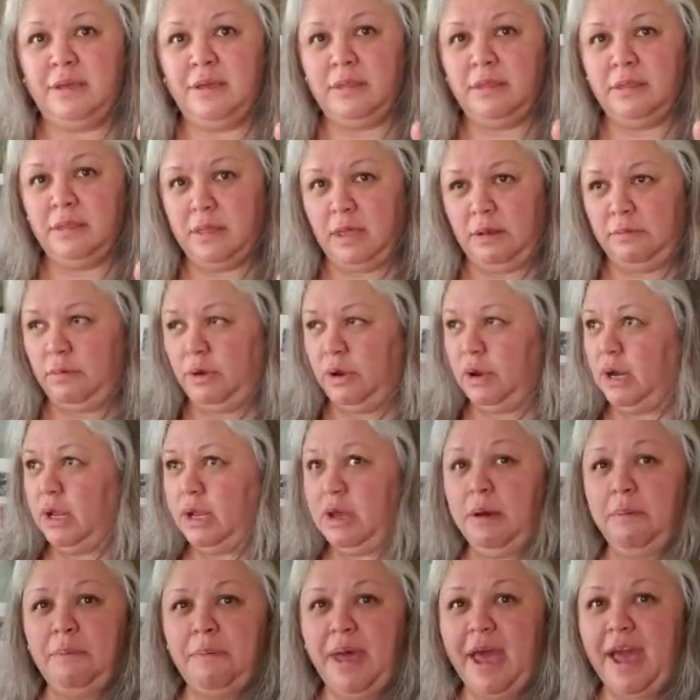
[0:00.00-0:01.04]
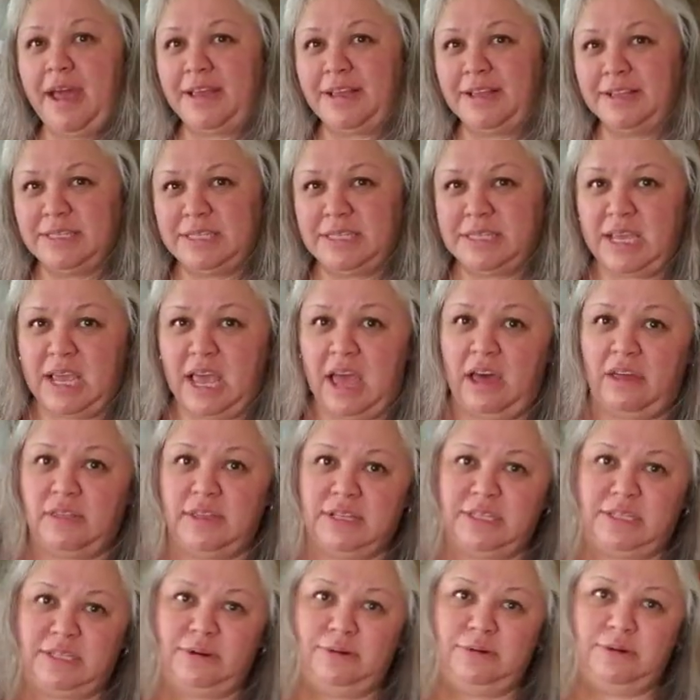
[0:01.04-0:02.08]
And then we're gonna come back and see how
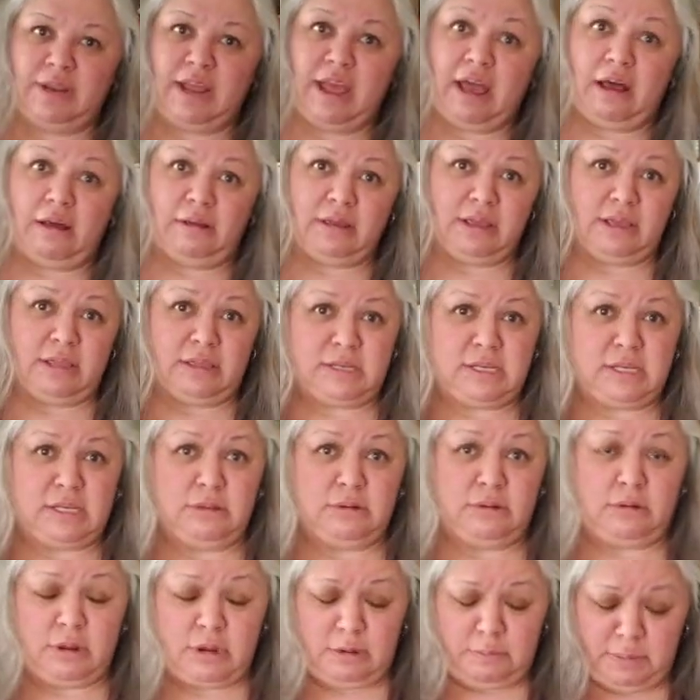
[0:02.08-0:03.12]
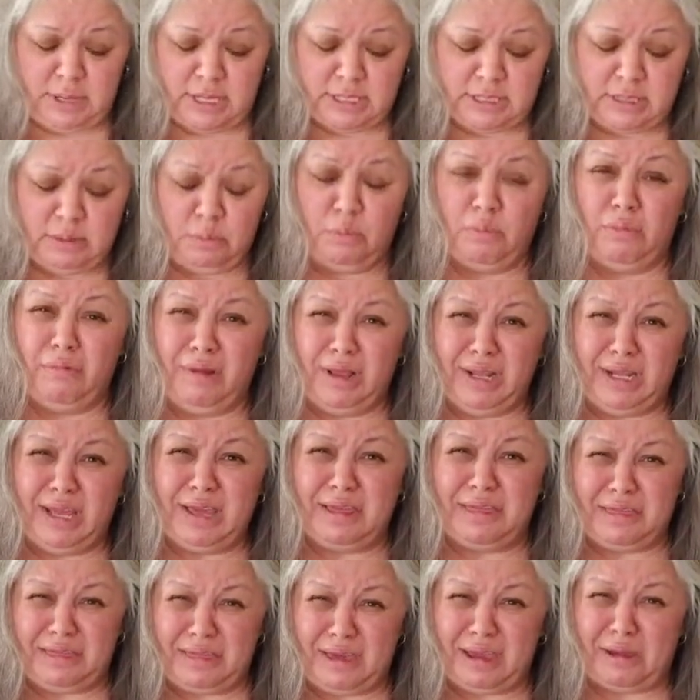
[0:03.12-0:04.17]
this turned out. It's either gonna be some really
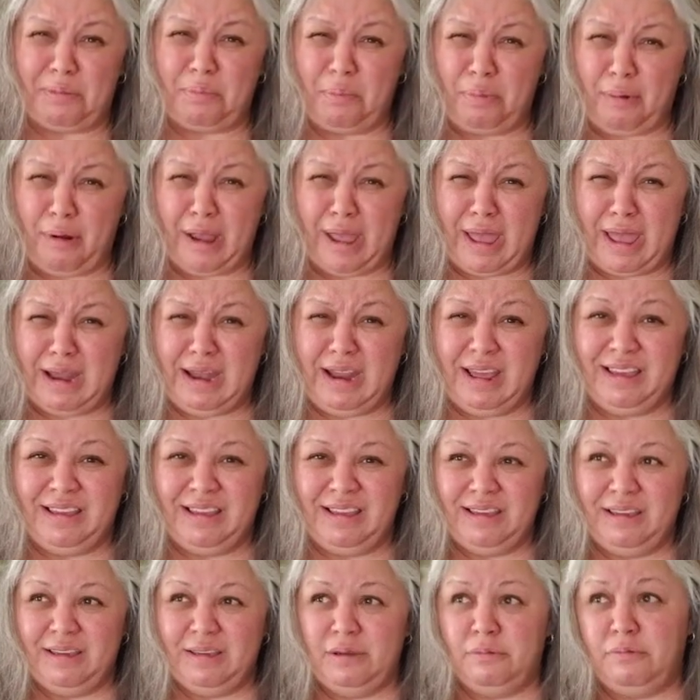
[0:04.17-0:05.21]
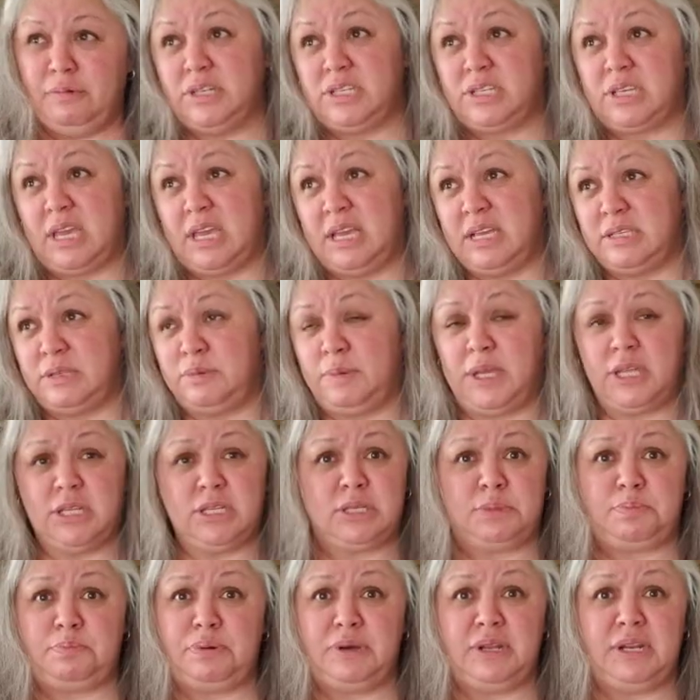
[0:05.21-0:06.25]
thick bread, in which case we can
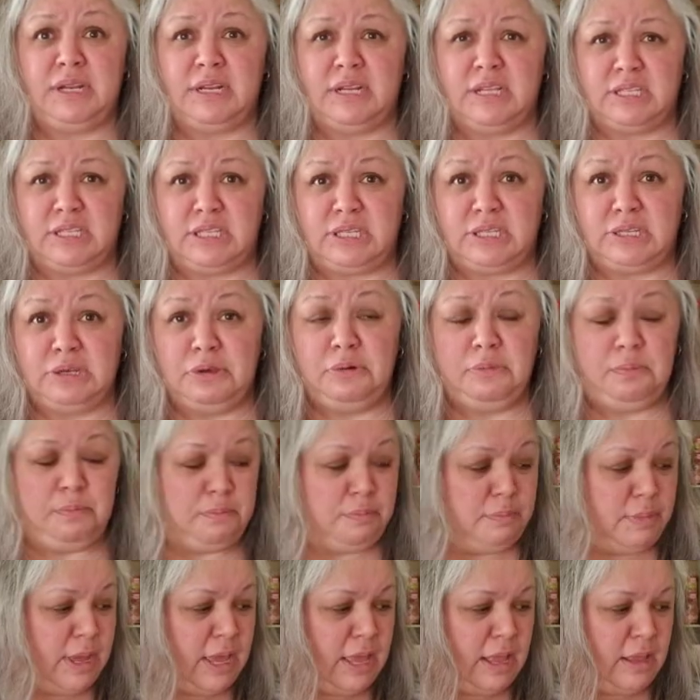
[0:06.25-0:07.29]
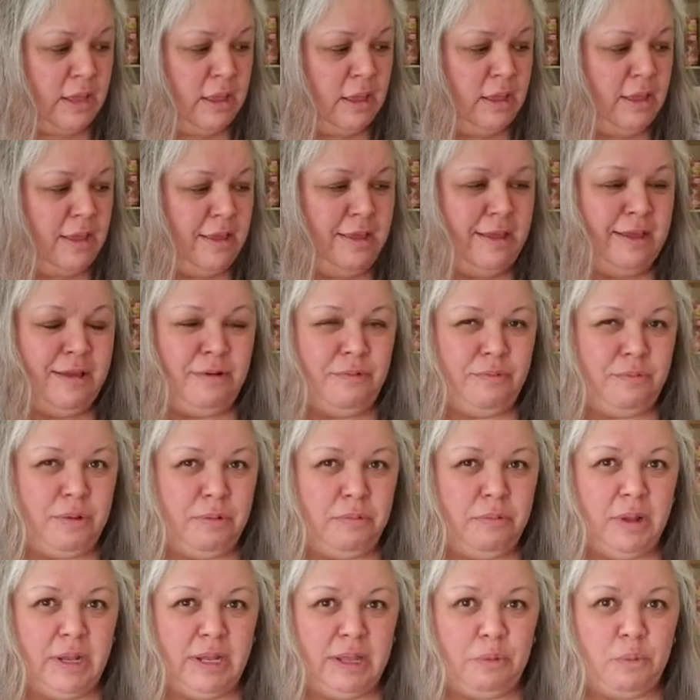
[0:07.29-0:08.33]
just put it in soup, but we
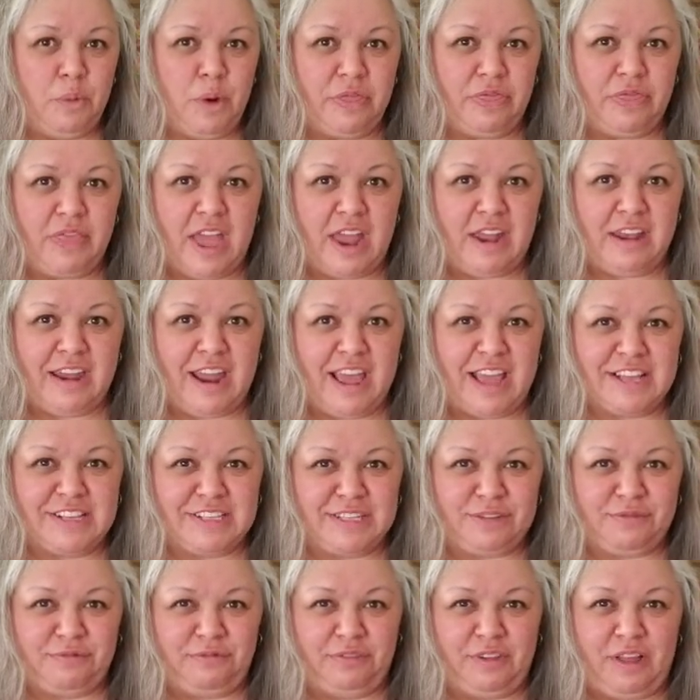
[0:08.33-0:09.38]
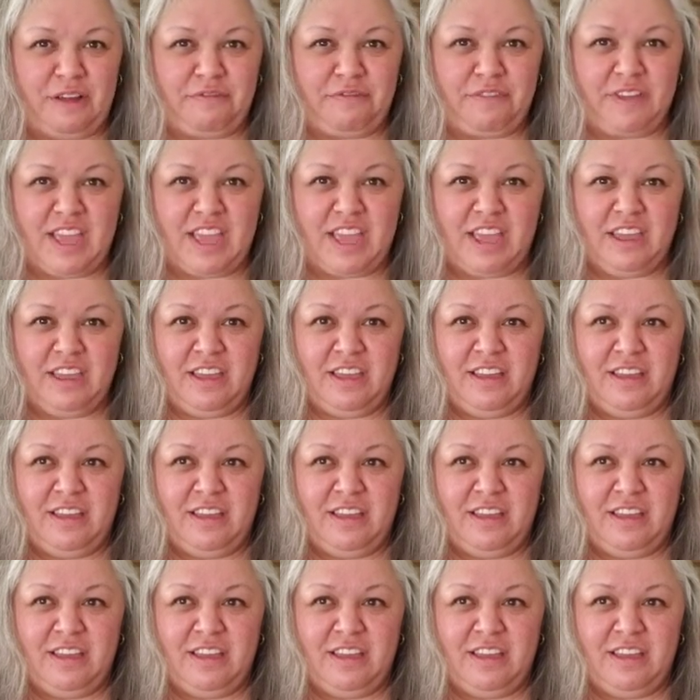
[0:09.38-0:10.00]
really want that nice fluffy